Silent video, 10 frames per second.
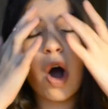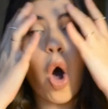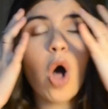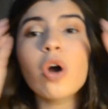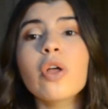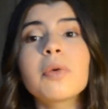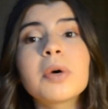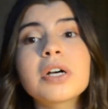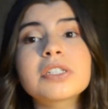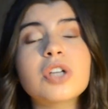All her other
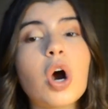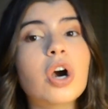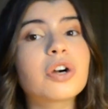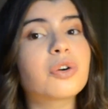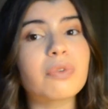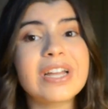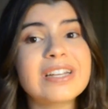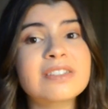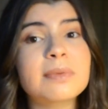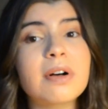books are great
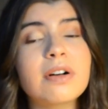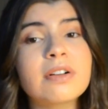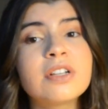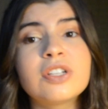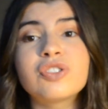as well.